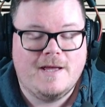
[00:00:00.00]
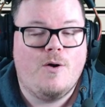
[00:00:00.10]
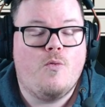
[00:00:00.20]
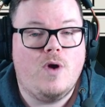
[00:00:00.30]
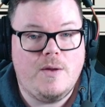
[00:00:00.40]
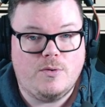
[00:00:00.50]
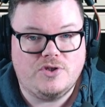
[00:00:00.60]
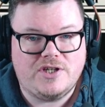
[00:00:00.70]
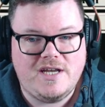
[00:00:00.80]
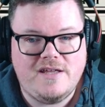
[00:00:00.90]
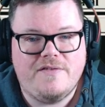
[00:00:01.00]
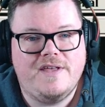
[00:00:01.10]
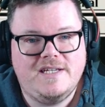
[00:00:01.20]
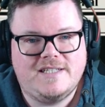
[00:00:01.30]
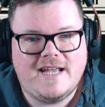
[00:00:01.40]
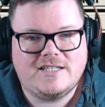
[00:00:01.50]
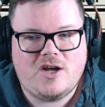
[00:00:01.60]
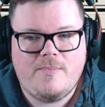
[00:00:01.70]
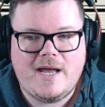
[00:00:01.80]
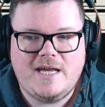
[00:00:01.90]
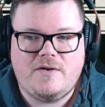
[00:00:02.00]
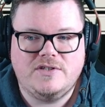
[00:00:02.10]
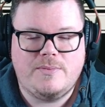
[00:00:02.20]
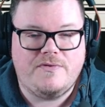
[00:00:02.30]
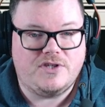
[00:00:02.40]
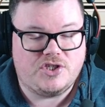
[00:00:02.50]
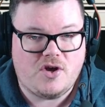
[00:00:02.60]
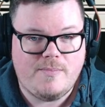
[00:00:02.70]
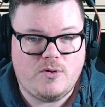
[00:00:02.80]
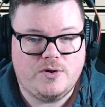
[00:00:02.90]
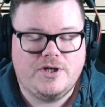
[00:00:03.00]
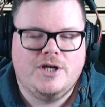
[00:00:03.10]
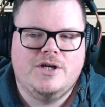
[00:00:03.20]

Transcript: We will see. These decks are made obviously with the sideboard,